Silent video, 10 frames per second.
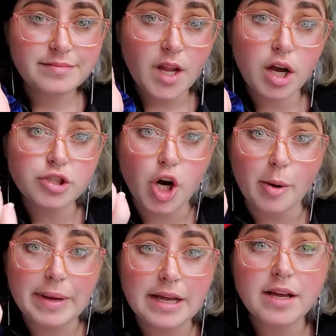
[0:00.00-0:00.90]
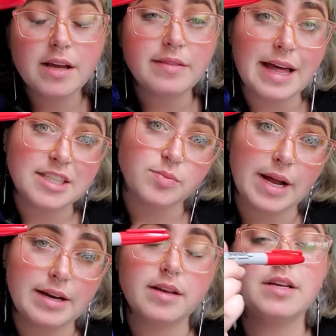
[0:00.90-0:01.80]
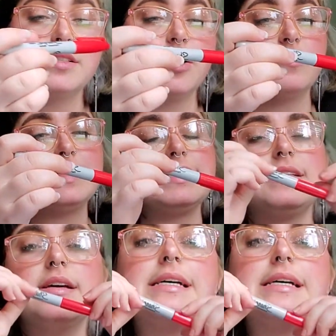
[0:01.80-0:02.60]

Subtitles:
a Sharpie that's red. So if there's